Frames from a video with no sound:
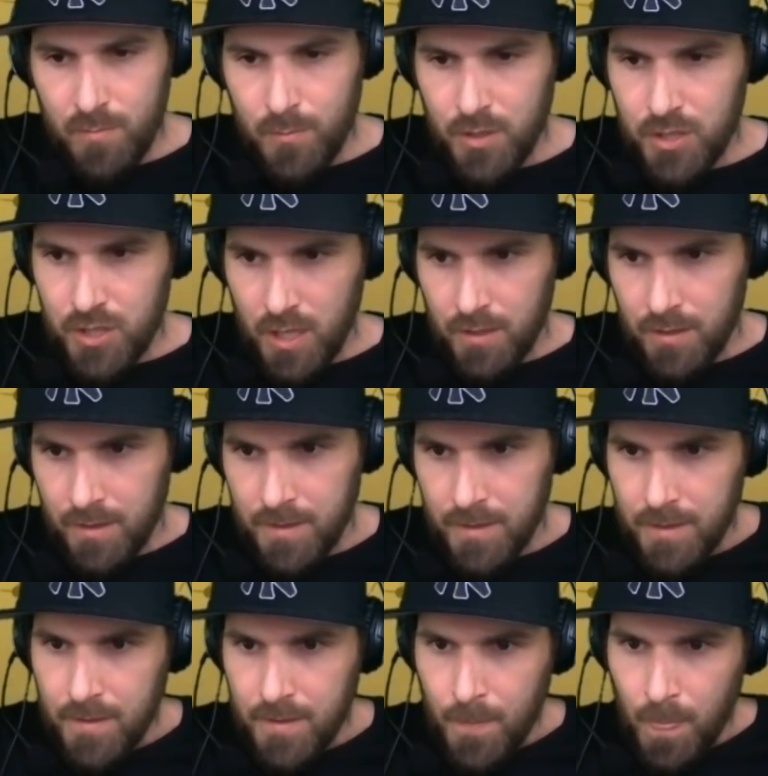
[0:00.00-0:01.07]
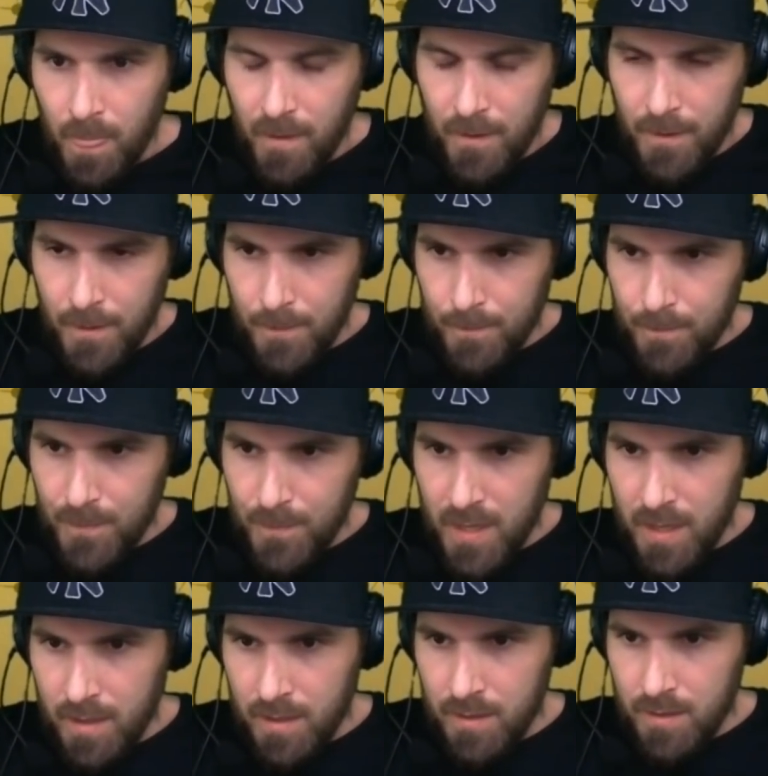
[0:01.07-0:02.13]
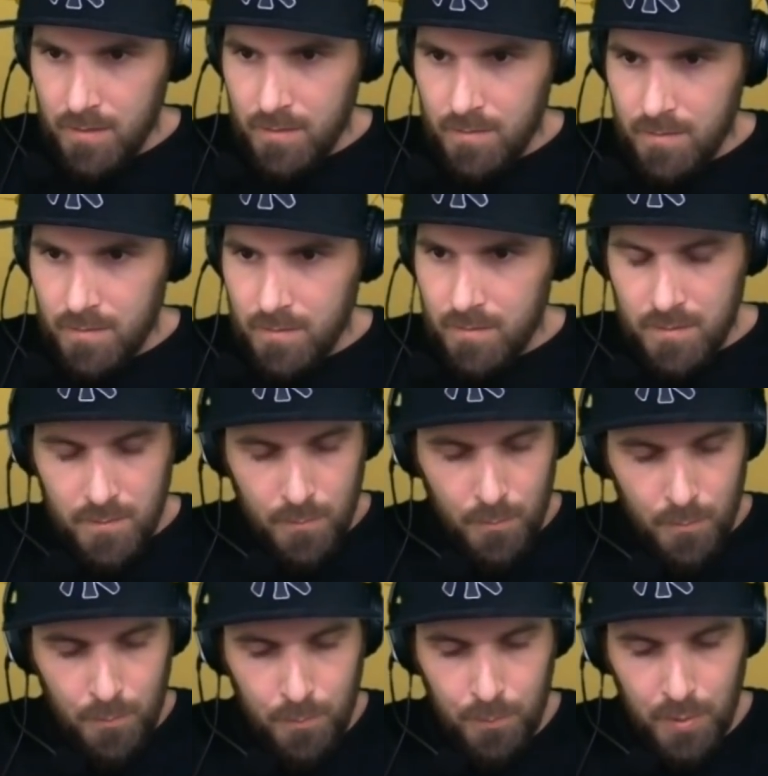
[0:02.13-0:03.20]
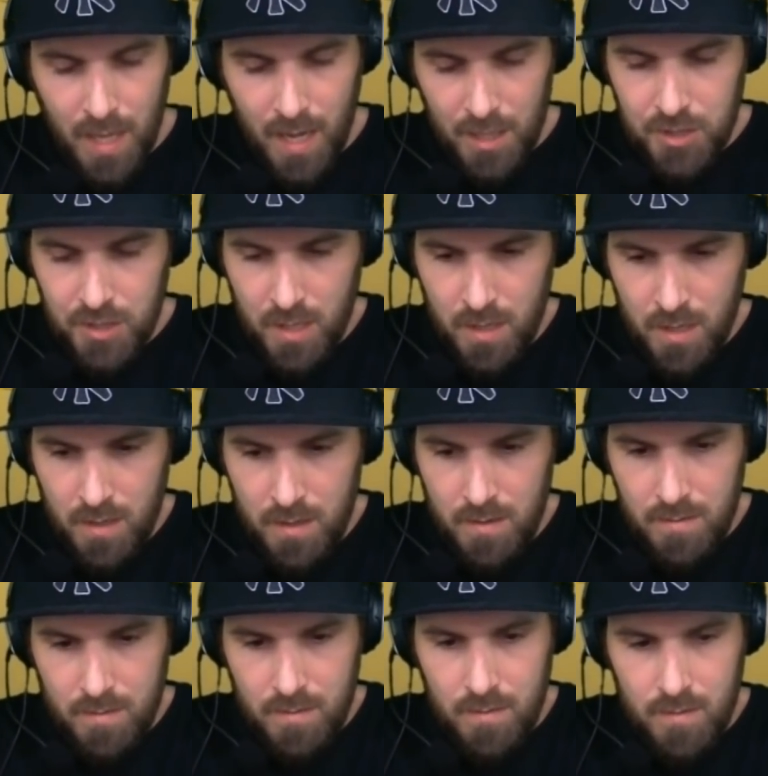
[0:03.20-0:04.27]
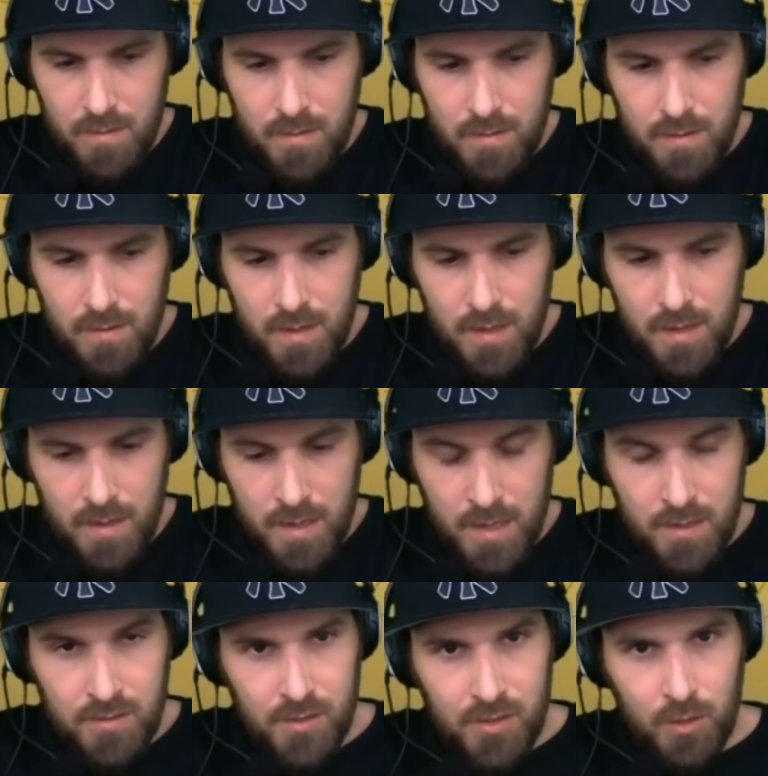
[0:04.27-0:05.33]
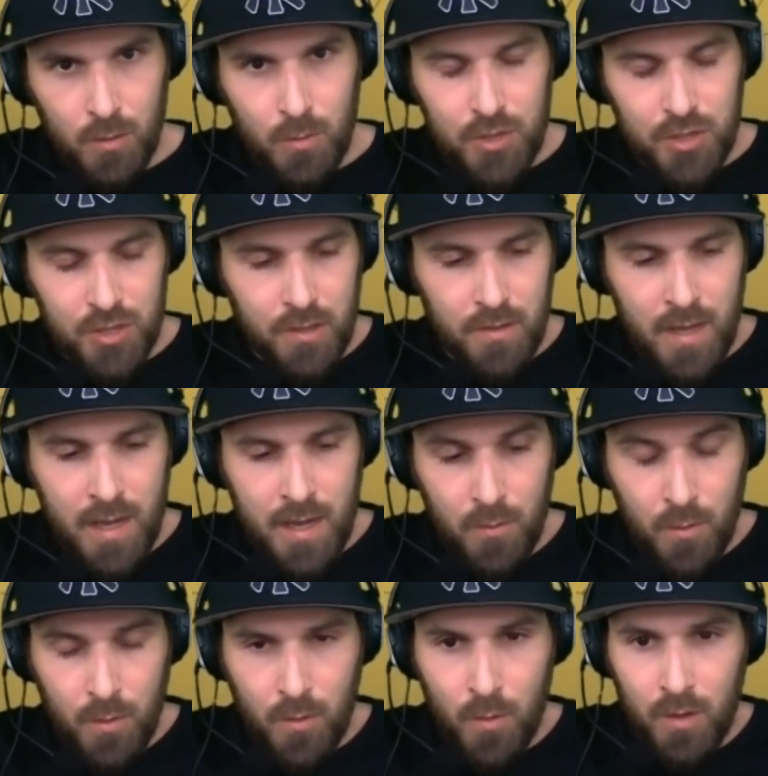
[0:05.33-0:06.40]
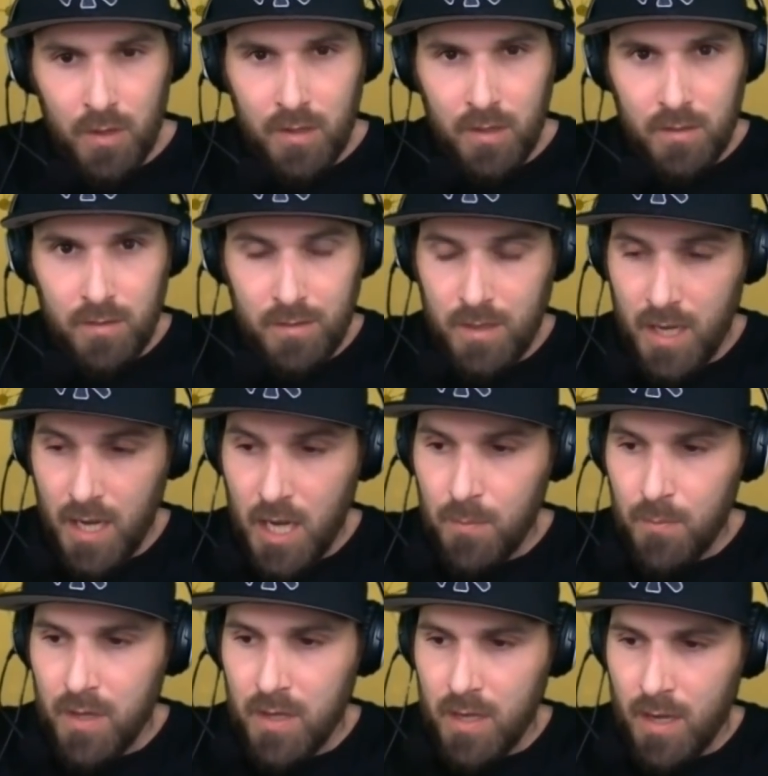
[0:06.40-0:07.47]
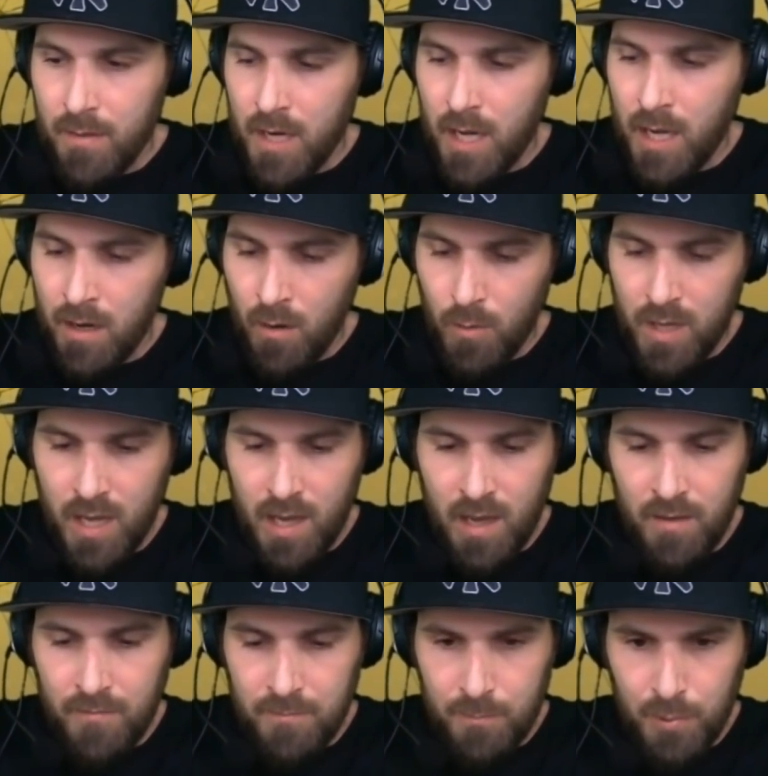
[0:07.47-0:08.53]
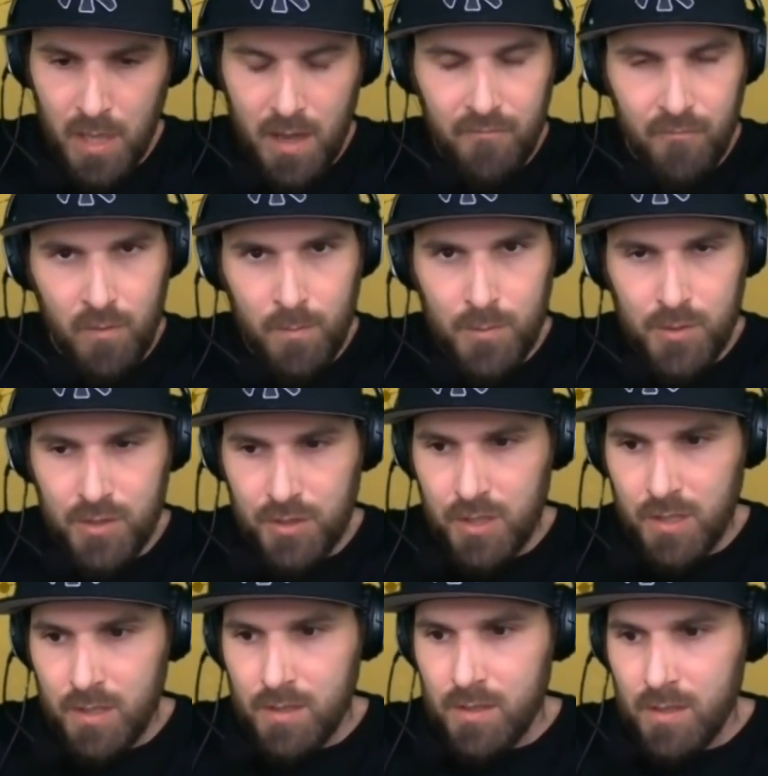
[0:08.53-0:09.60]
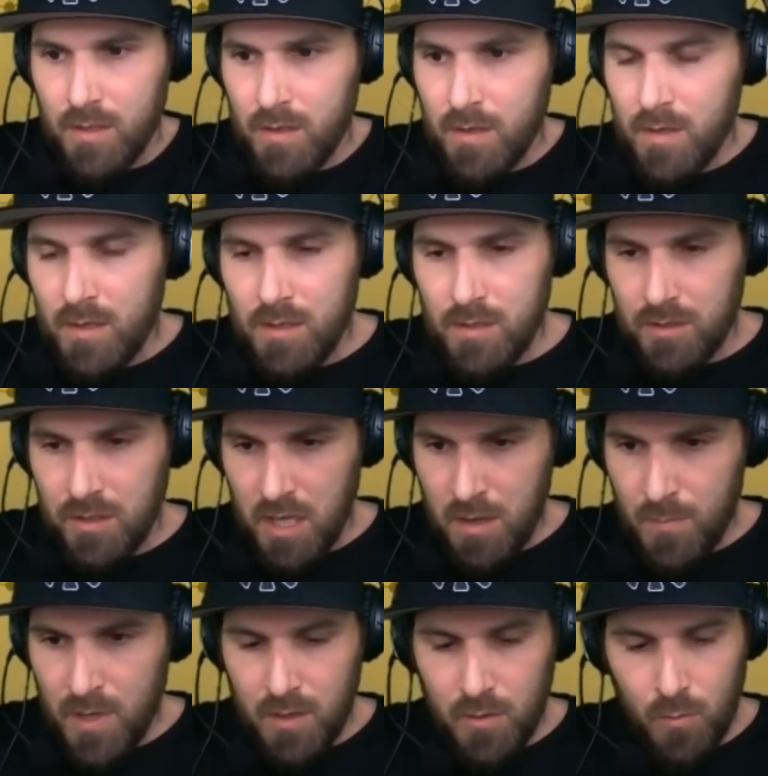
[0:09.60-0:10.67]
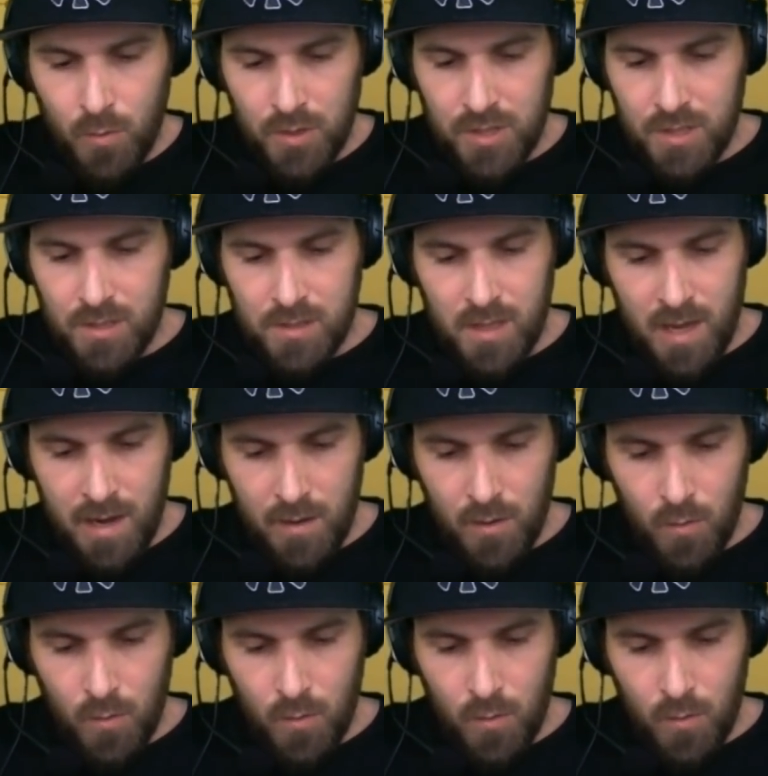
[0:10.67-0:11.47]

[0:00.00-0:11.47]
agenda um, and blockchain is a solution to that, or or can be. And I know we have platforms such as Steemit, which is not